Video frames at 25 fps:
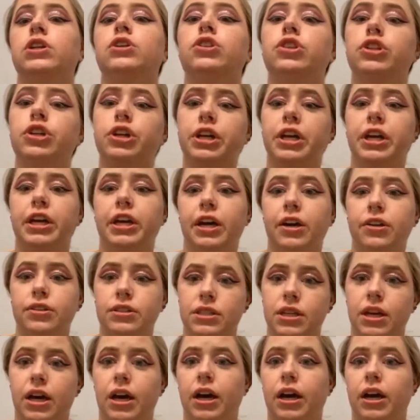looking
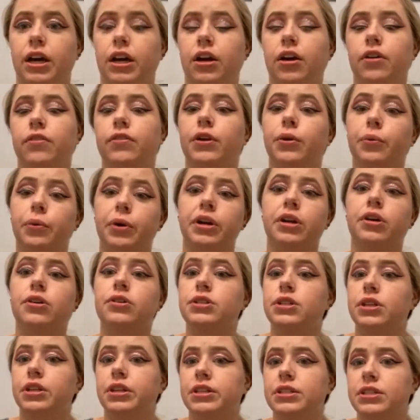outside of the
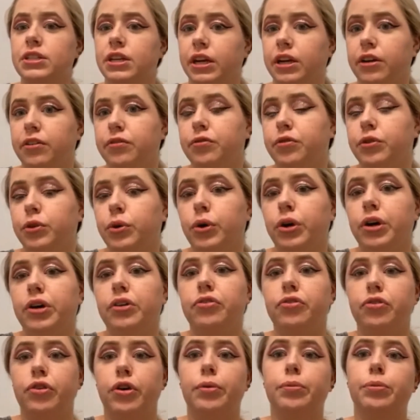windows on the 2nd
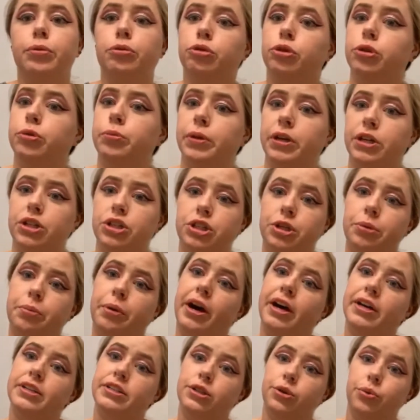floor from the room that she
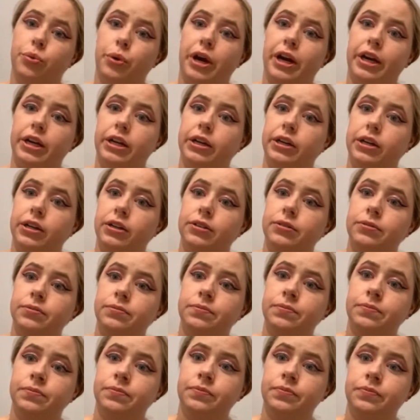passed away in.
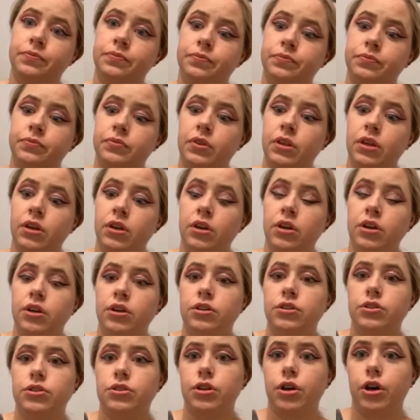
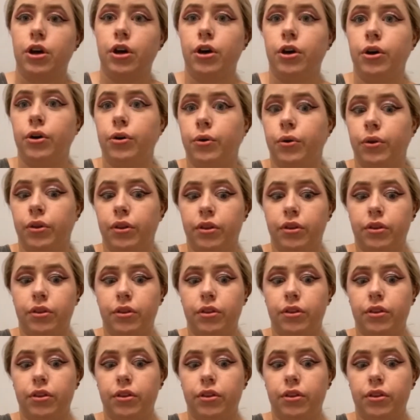So